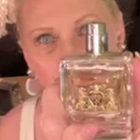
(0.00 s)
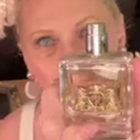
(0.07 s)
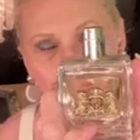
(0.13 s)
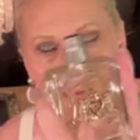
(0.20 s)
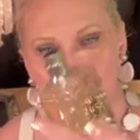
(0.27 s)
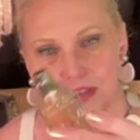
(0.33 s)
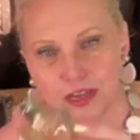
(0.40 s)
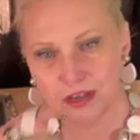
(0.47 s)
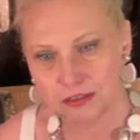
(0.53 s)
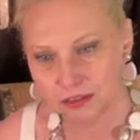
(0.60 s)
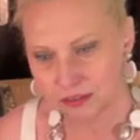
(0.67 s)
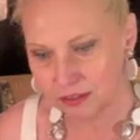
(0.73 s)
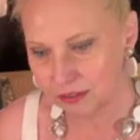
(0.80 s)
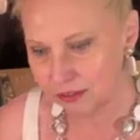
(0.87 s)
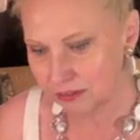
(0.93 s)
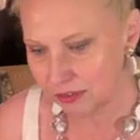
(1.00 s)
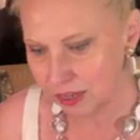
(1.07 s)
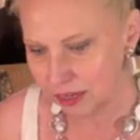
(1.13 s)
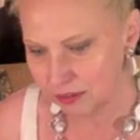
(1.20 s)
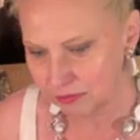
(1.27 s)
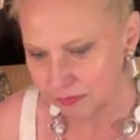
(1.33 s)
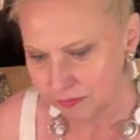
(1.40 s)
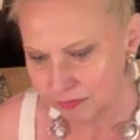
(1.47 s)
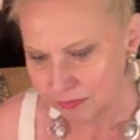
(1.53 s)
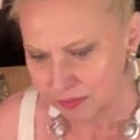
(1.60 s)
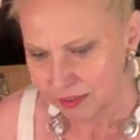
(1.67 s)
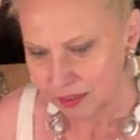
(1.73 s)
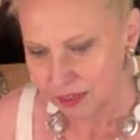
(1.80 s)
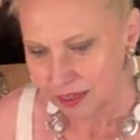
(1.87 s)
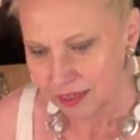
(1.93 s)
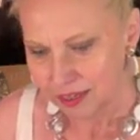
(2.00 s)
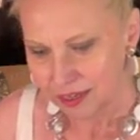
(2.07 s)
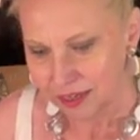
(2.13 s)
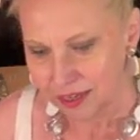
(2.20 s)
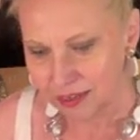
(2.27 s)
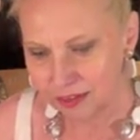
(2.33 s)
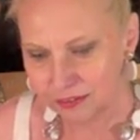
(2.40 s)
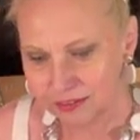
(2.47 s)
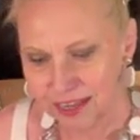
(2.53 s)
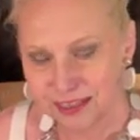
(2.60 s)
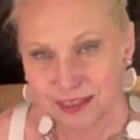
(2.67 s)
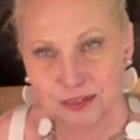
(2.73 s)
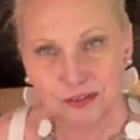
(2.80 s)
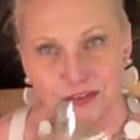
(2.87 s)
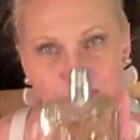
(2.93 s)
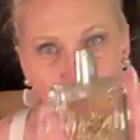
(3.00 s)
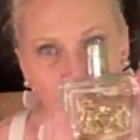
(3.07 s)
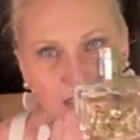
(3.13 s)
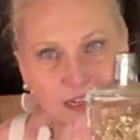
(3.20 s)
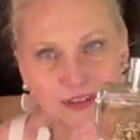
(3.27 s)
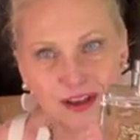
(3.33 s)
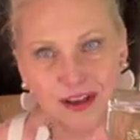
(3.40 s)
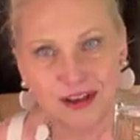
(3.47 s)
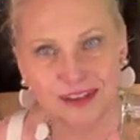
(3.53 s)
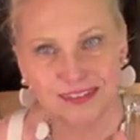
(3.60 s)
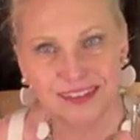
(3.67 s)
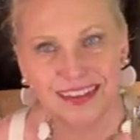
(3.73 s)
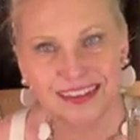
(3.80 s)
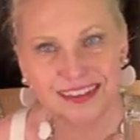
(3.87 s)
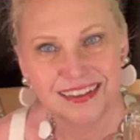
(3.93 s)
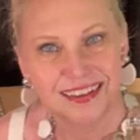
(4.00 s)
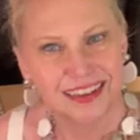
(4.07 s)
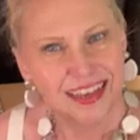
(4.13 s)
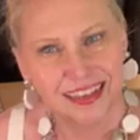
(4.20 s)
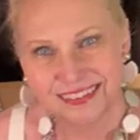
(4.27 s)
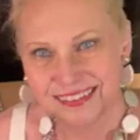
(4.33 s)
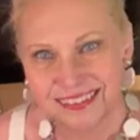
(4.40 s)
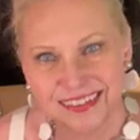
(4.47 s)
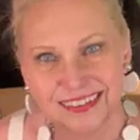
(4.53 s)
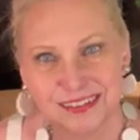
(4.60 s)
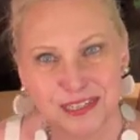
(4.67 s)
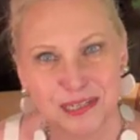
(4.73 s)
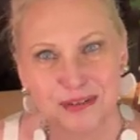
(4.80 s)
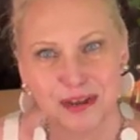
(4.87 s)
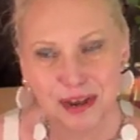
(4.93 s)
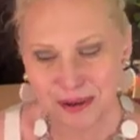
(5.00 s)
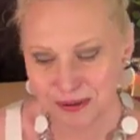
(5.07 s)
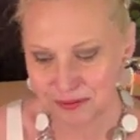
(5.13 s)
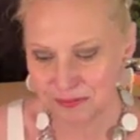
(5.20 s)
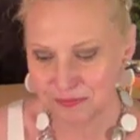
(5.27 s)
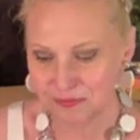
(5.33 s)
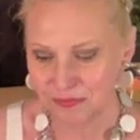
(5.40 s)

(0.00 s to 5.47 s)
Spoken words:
little thing on it looks like little Scotty dogs. Is it? Do you know?